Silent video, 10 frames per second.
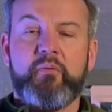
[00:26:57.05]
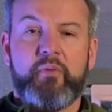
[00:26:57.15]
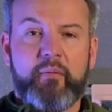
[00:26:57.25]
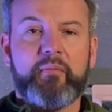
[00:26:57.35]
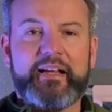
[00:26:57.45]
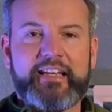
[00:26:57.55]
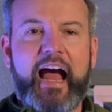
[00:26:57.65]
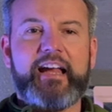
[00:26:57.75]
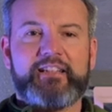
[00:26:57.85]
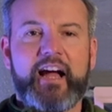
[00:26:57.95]
probably
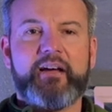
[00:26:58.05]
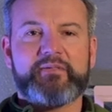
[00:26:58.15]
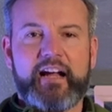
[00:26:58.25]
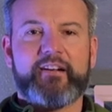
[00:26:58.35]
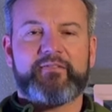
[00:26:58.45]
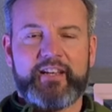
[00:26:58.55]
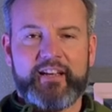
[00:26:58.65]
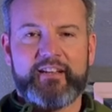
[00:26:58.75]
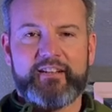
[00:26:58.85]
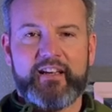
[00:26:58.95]
nine times out of
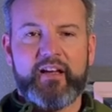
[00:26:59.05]
10